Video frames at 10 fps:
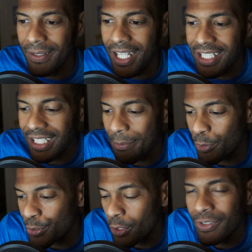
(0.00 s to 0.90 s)
it's a lot
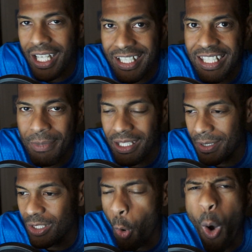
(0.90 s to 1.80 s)
more nerve-wracking to me to
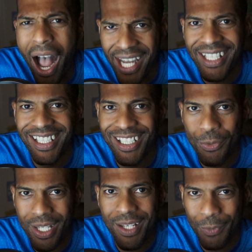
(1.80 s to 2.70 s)
be quiet into
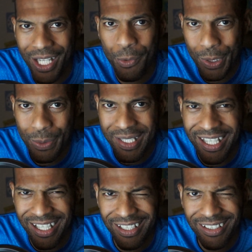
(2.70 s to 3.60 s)
it than when I go into a
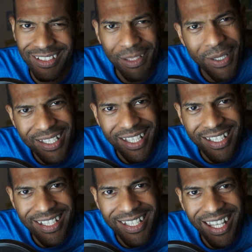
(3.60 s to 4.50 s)
setting. That makes
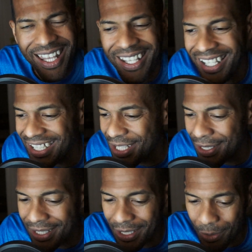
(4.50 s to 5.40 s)
sense. Like
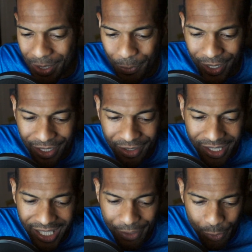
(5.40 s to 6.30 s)
to go somewhere
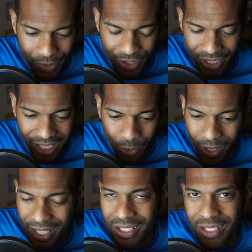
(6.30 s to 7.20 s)
and everyone's just kind of
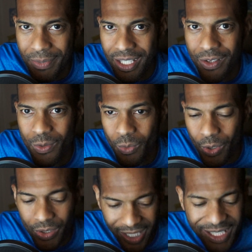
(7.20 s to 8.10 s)
quiet into themselves.
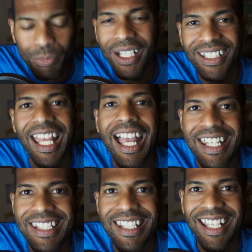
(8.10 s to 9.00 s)
Let's break the
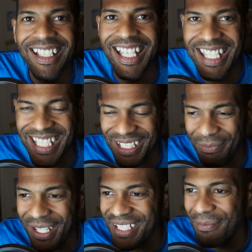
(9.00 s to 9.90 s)
ice. Let's
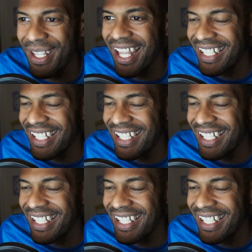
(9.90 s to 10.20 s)
make some